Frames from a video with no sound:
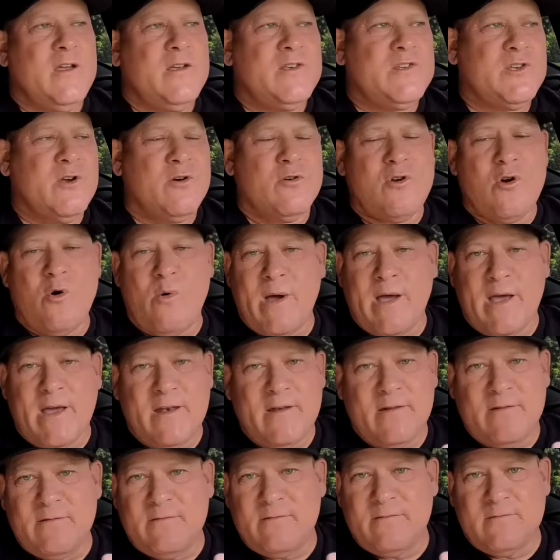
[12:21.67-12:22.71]
so go
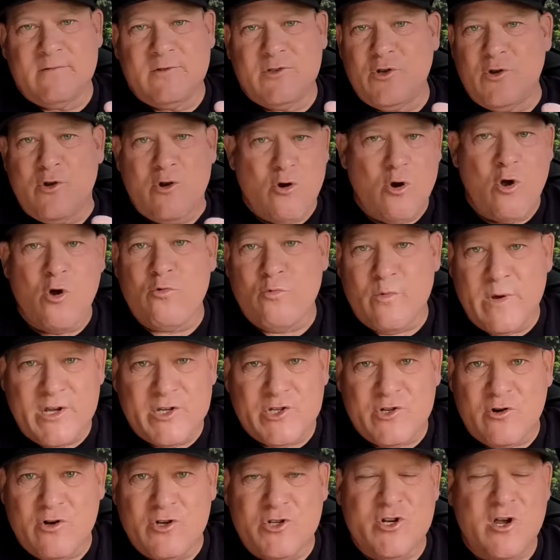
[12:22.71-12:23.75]
ahead and do your own
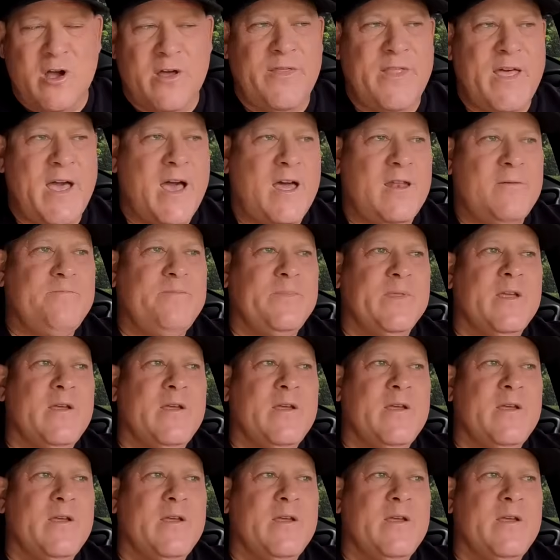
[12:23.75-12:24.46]
research on that.